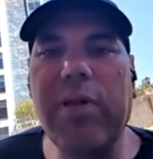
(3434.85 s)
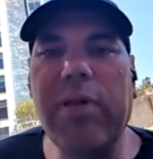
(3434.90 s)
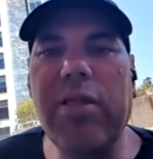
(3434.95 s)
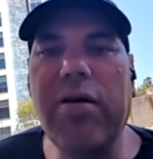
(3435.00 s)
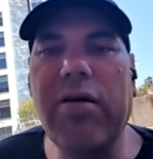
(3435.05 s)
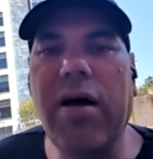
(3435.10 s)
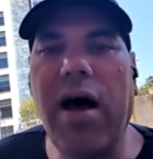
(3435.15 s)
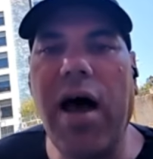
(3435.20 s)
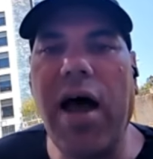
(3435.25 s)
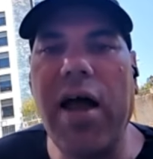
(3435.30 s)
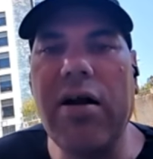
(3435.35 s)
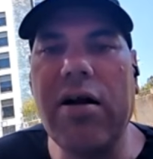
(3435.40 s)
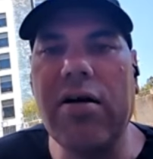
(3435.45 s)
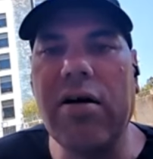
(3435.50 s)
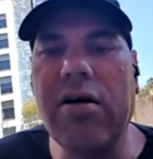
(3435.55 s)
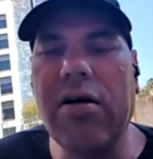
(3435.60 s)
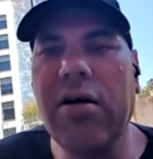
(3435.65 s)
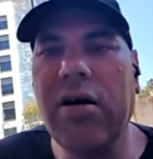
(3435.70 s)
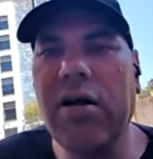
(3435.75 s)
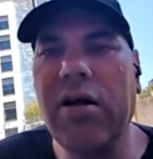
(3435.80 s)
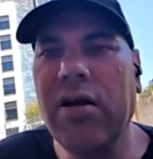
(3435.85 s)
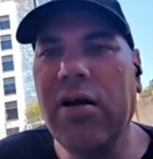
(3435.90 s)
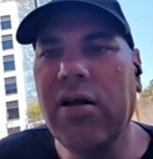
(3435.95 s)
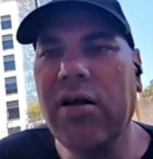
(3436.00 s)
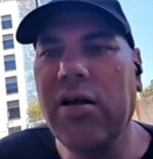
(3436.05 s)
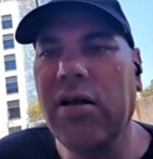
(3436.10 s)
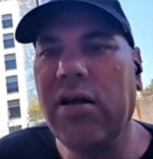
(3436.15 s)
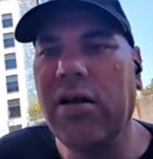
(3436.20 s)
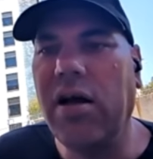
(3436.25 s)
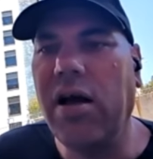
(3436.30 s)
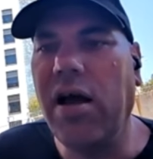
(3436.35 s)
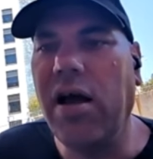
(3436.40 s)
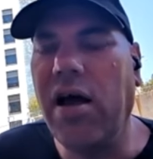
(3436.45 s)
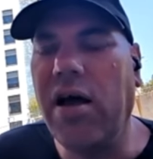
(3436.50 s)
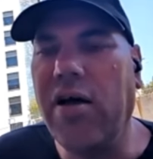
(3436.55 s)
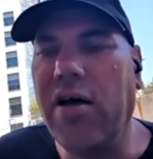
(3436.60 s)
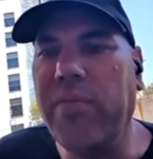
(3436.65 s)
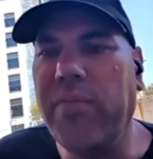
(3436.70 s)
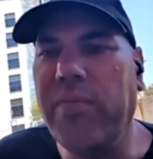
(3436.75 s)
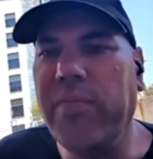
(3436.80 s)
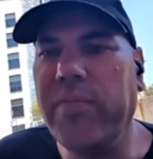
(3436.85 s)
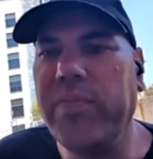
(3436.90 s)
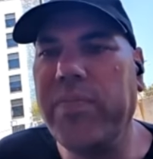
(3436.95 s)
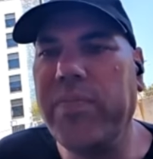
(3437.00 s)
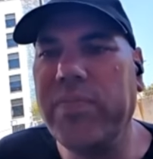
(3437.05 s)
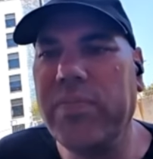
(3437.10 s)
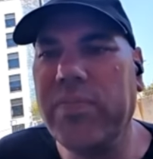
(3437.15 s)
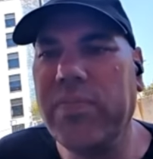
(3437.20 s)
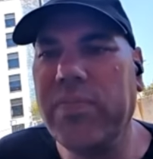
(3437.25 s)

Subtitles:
But Heidegger um,